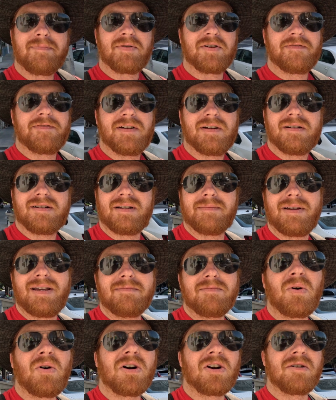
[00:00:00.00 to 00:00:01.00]
prefer
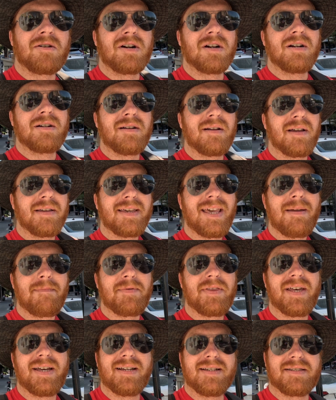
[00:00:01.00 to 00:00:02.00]
to keep
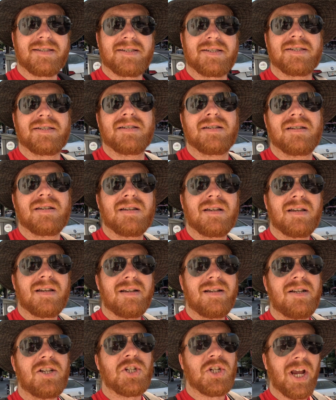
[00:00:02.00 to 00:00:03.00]
this
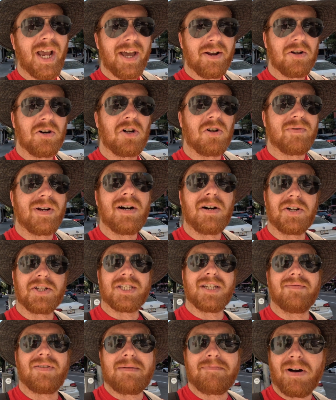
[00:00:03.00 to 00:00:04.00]
channel
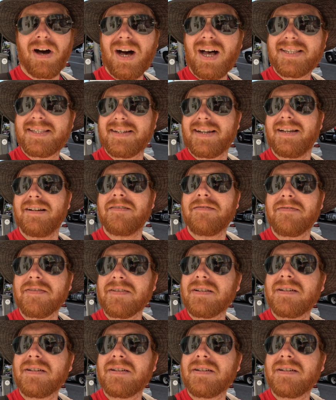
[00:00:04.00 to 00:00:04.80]
relatively positive,